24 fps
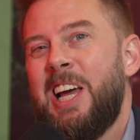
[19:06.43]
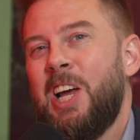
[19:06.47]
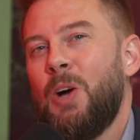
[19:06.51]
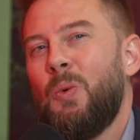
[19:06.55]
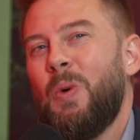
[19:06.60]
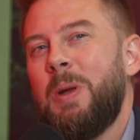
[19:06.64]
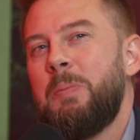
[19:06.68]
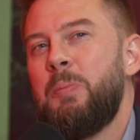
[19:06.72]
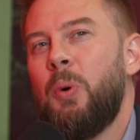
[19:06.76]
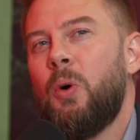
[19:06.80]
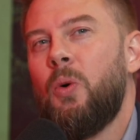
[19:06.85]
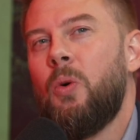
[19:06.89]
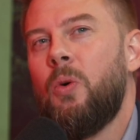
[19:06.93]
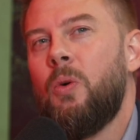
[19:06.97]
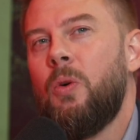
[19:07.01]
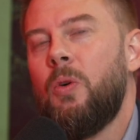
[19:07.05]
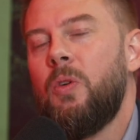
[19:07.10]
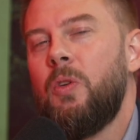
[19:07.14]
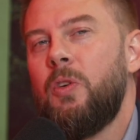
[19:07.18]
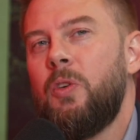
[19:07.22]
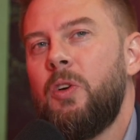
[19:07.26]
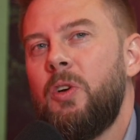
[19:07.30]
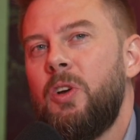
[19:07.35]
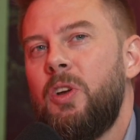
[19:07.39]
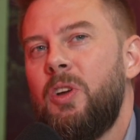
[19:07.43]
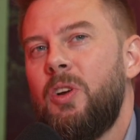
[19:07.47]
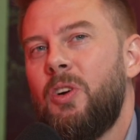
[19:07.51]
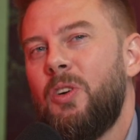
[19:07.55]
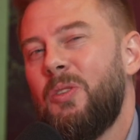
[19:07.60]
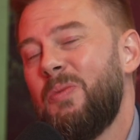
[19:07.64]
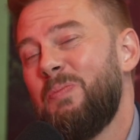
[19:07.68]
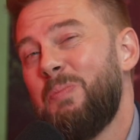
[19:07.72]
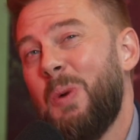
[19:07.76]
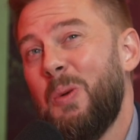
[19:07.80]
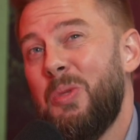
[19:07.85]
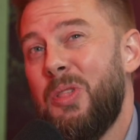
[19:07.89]
We pull your
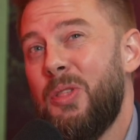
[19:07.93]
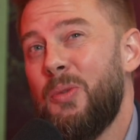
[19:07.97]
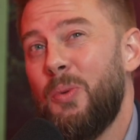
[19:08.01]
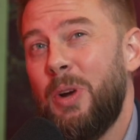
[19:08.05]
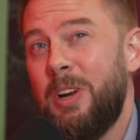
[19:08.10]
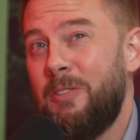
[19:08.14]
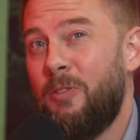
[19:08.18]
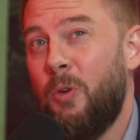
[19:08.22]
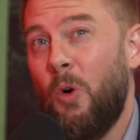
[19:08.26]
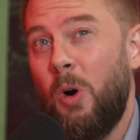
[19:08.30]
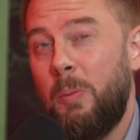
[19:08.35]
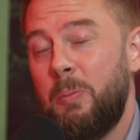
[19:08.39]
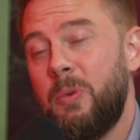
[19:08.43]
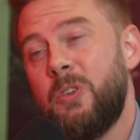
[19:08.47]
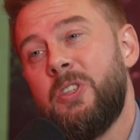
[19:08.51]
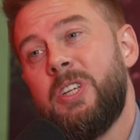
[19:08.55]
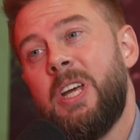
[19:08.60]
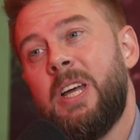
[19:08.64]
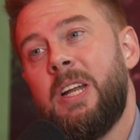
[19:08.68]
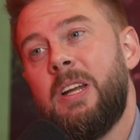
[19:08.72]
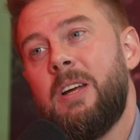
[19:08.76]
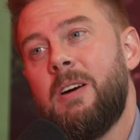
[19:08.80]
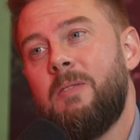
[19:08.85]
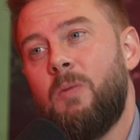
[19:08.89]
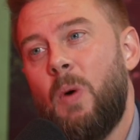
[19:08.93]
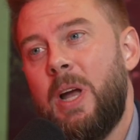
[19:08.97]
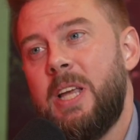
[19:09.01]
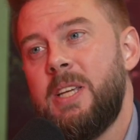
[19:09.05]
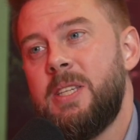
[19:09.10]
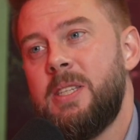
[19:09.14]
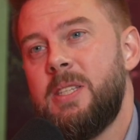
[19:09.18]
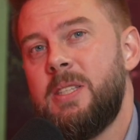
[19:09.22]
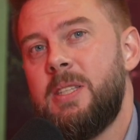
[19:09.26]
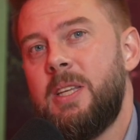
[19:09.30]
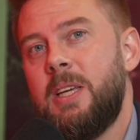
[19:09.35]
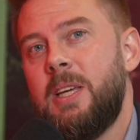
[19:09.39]
about 3-4% of
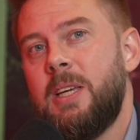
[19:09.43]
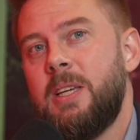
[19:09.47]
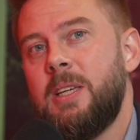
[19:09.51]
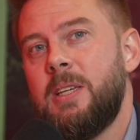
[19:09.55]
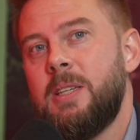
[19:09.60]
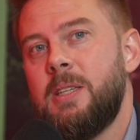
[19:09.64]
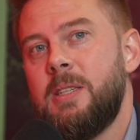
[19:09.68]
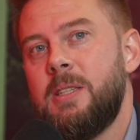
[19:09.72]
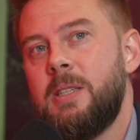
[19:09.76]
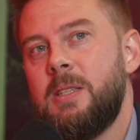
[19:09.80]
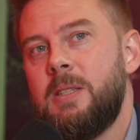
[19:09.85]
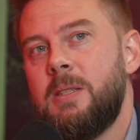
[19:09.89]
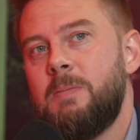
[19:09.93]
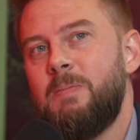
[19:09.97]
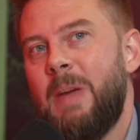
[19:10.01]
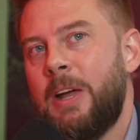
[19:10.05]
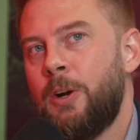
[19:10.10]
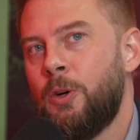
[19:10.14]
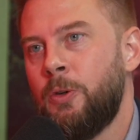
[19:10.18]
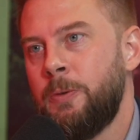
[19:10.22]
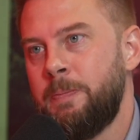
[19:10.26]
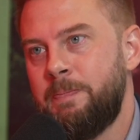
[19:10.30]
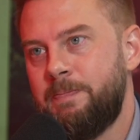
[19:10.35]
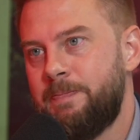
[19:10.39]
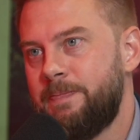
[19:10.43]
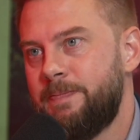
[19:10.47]
waste is metal.